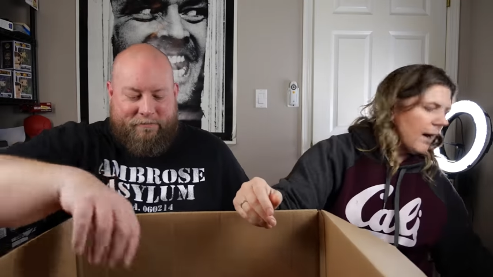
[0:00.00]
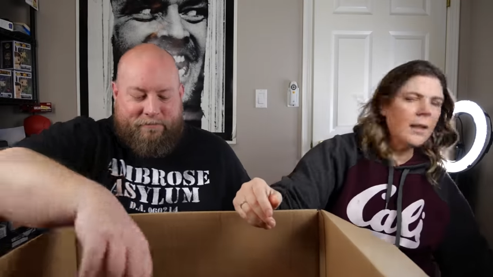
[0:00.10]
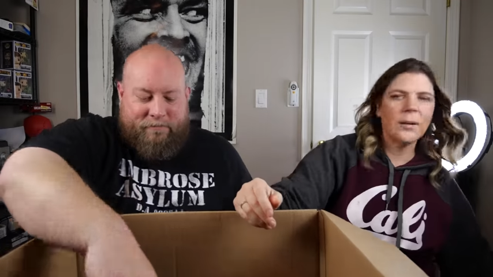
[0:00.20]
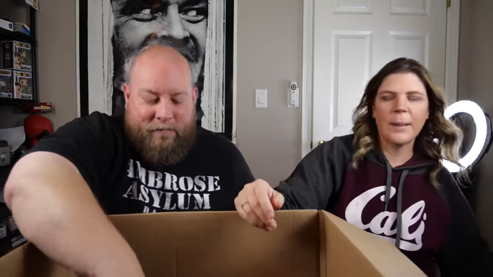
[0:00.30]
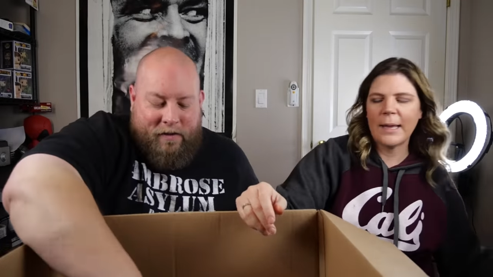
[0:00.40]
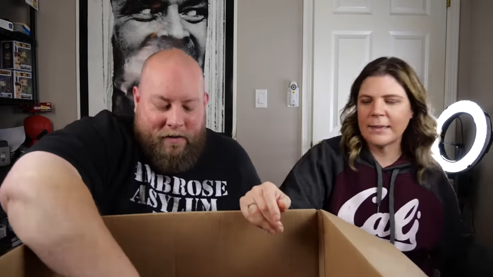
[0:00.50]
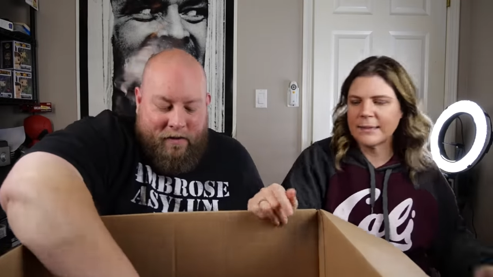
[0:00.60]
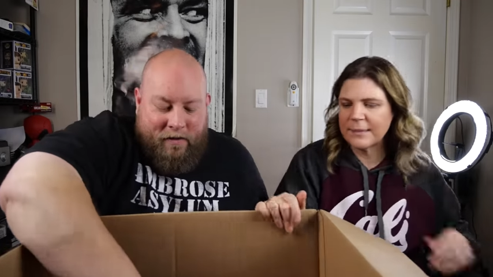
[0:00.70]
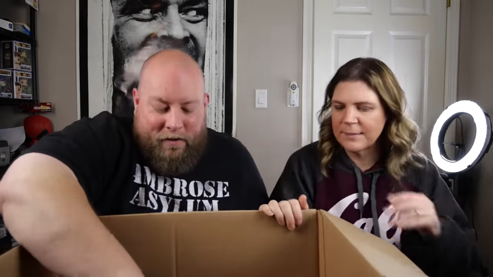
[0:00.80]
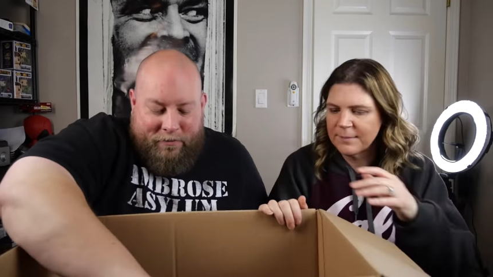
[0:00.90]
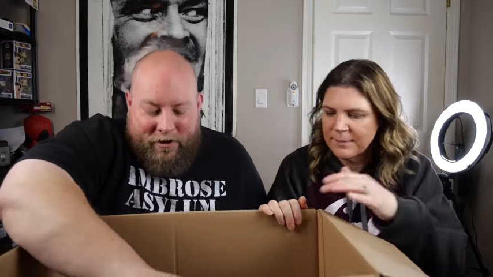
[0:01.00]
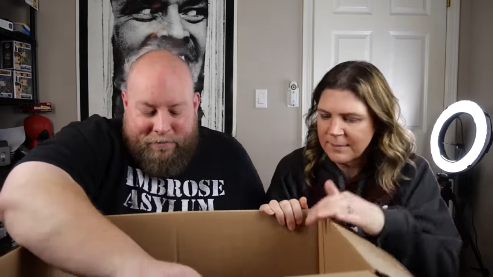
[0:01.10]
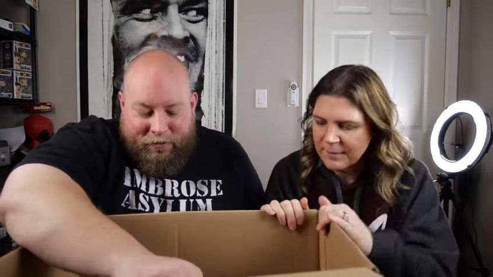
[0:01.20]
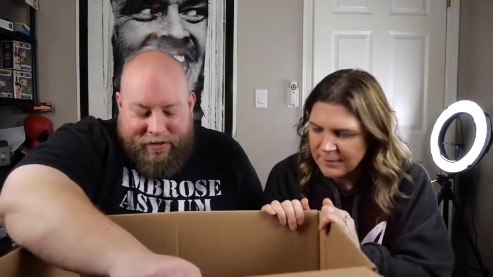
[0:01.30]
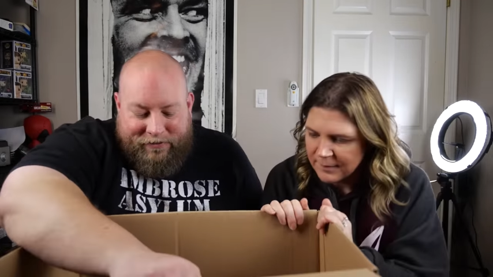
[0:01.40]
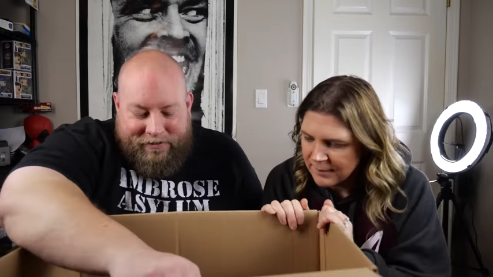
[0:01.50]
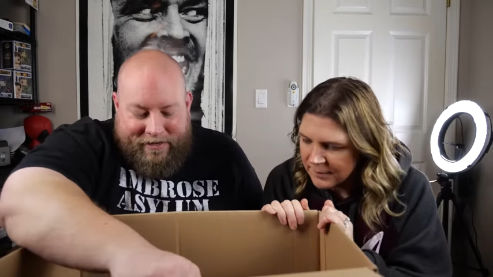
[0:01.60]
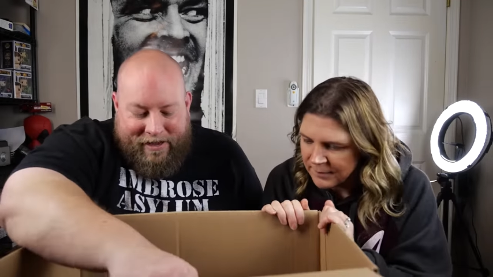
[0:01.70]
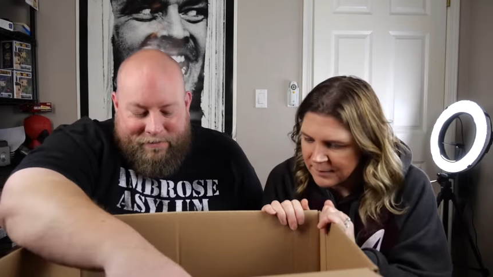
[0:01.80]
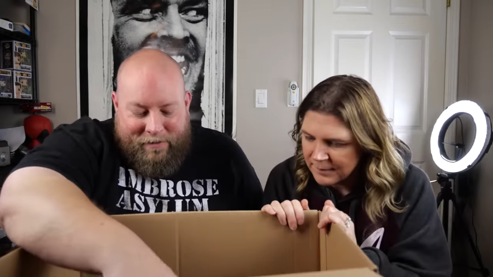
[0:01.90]
Speaker 1: Dollar box. I'm going to pull out this
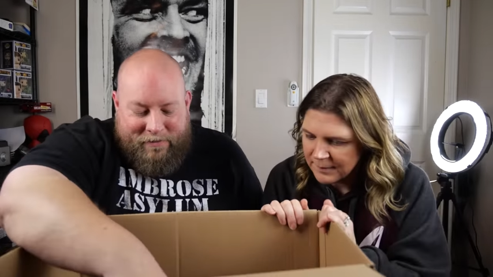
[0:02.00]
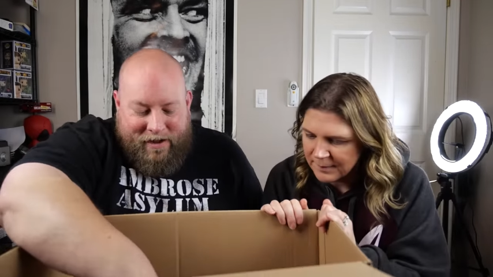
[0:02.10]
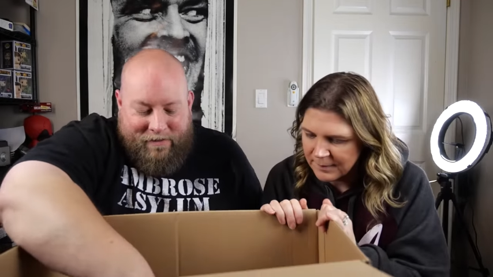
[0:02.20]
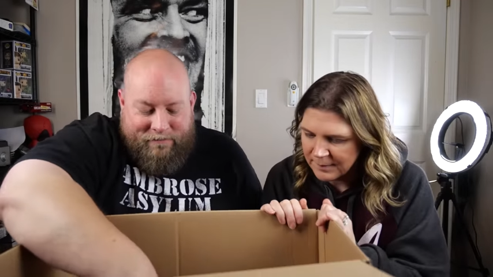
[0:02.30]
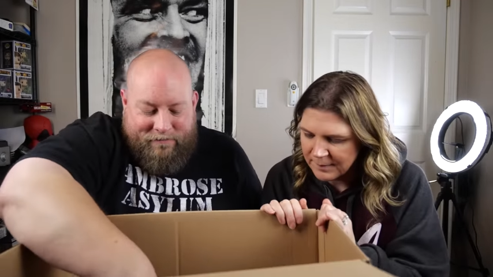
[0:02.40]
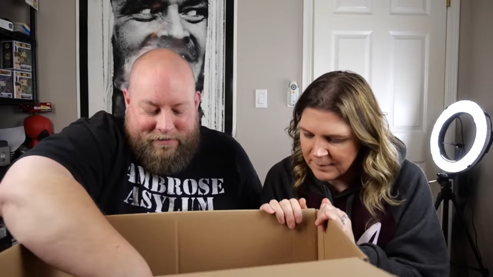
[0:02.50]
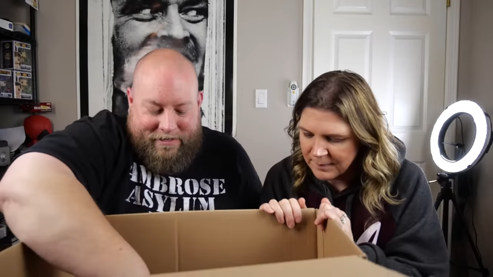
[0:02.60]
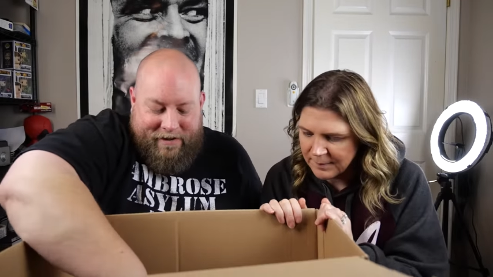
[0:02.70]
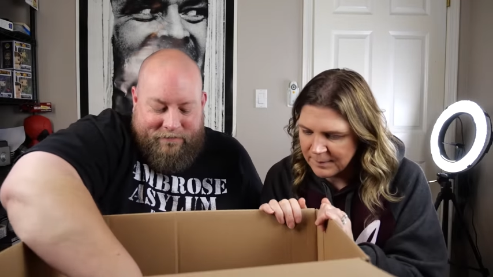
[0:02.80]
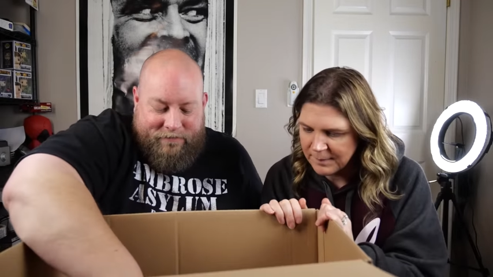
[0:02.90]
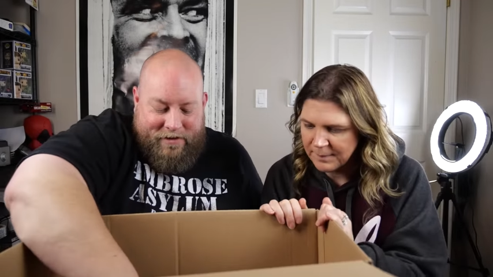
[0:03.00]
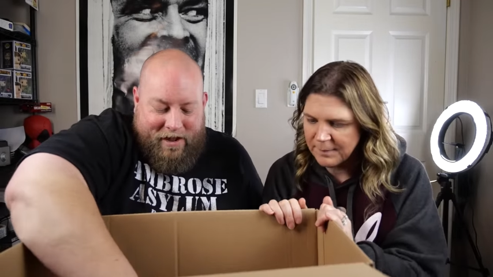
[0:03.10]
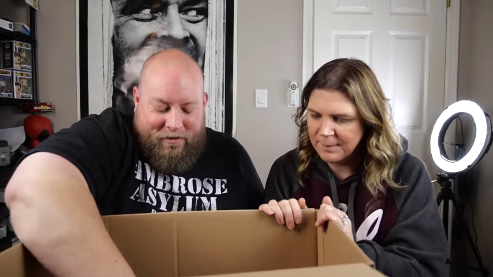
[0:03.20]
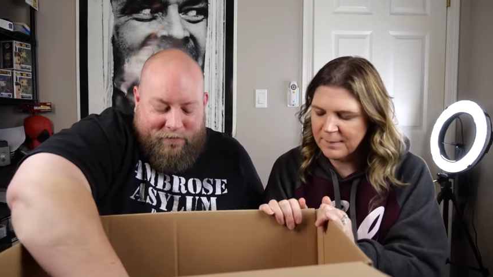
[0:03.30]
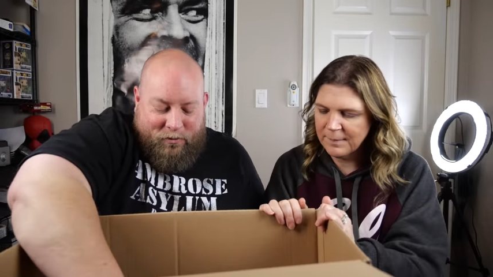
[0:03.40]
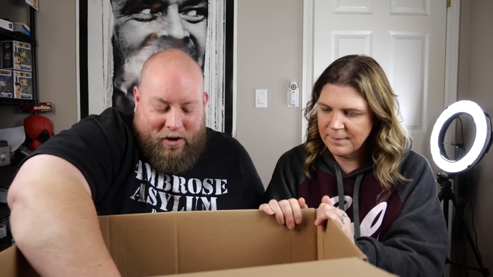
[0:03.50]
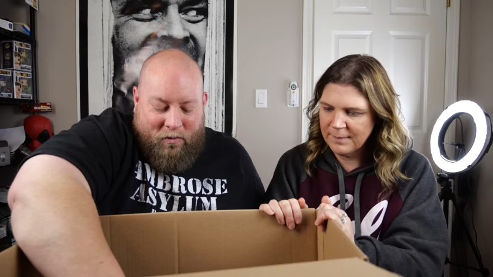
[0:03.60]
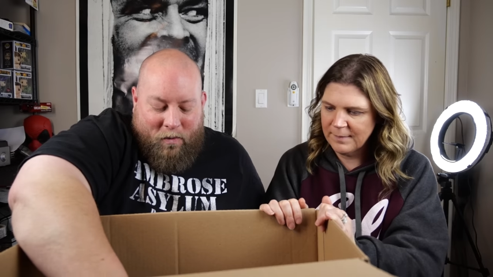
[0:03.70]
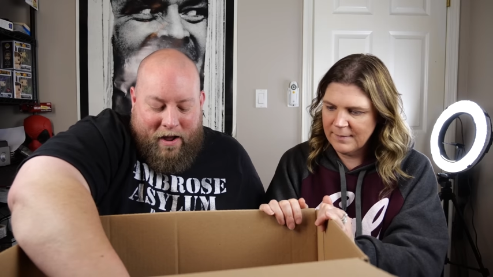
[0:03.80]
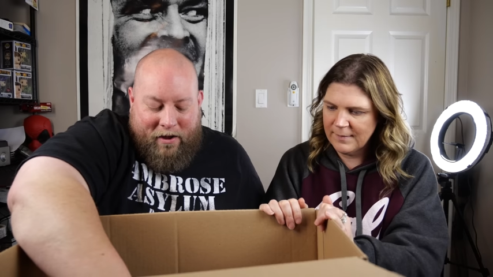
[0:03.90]
item that I've seen now for quite a
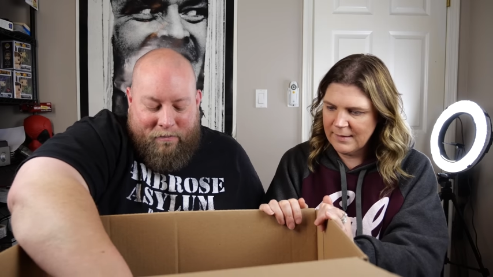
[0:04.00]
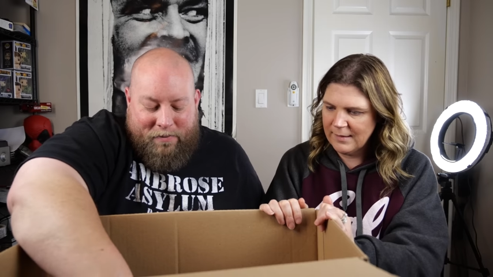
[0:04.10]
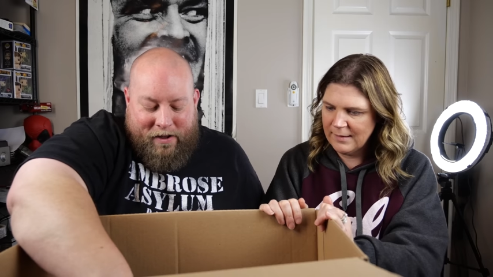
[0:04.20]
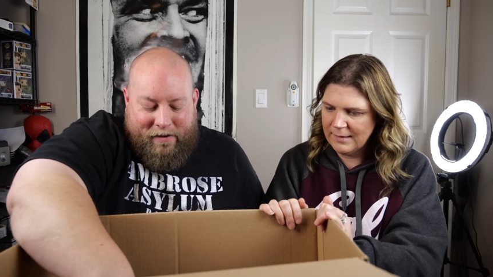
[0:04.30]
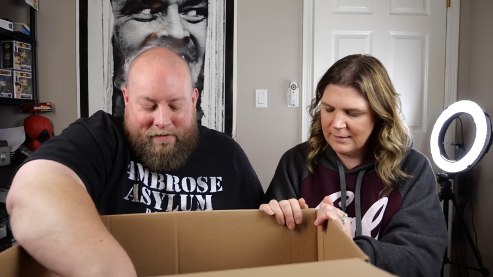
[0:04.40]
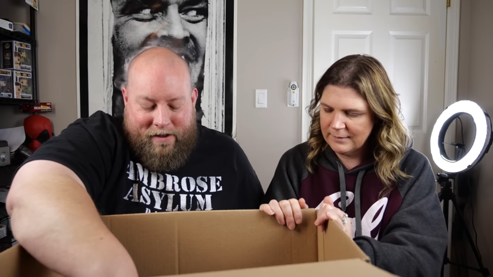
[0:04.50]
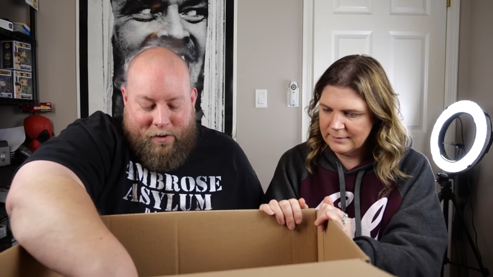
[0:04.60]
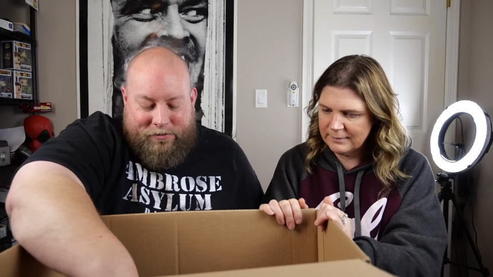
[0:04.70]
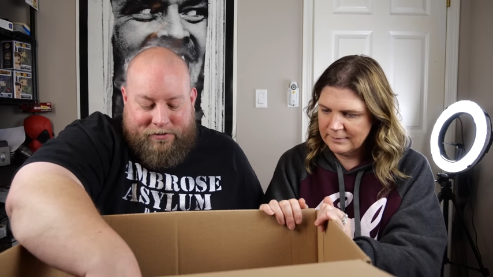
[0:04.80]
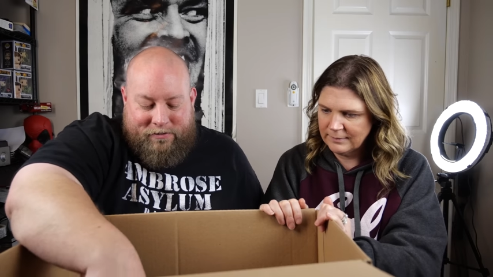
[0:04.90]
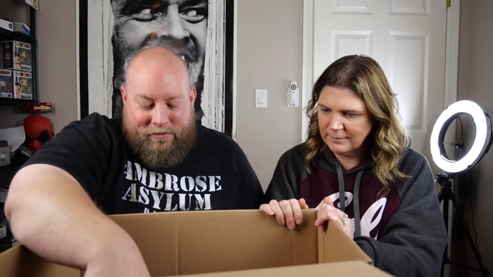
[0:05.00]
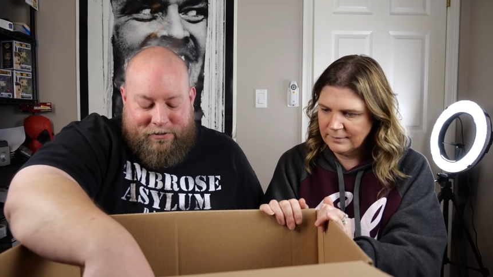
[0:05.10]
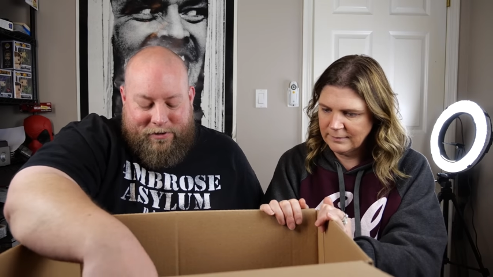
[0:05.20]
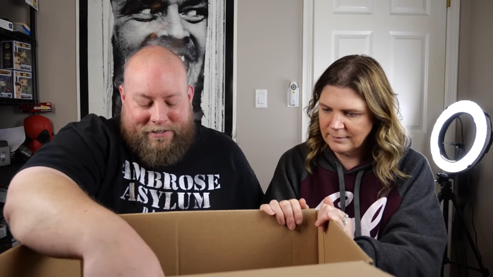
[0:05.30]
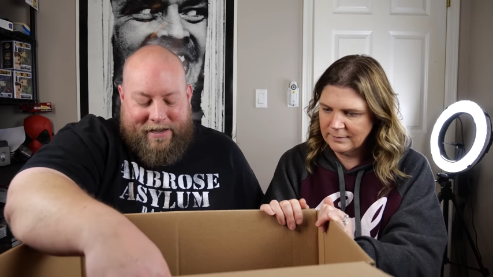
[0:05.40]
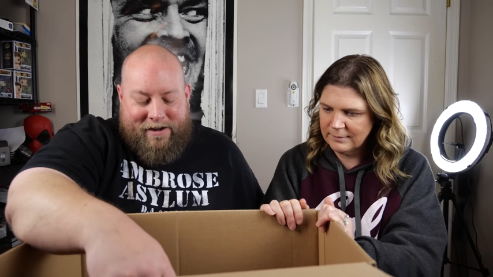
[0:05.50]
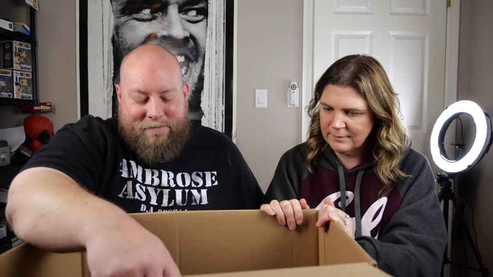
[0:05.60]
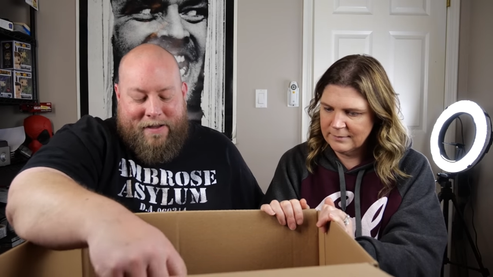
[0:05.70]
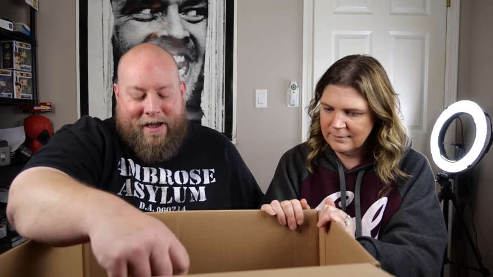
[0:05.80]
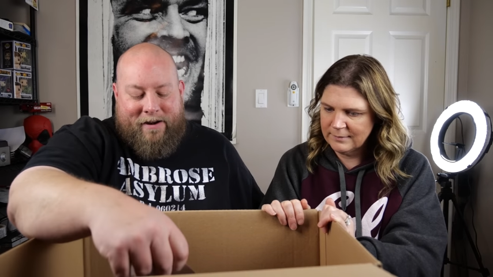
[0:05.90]
while, but I wasn't too excited
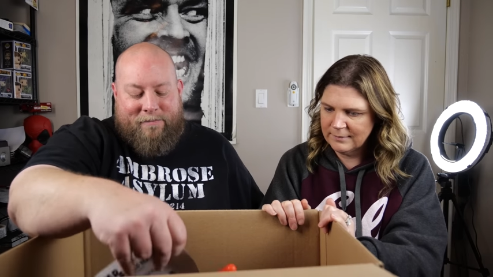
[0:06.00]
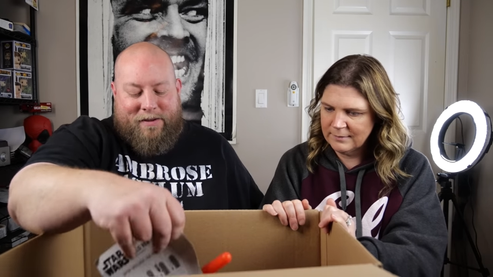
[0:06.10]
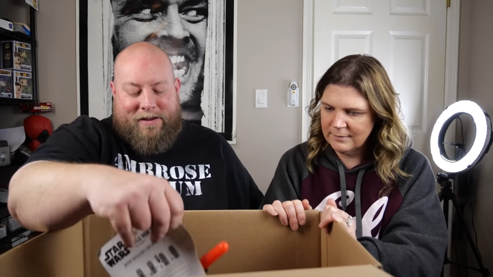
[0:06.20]
about it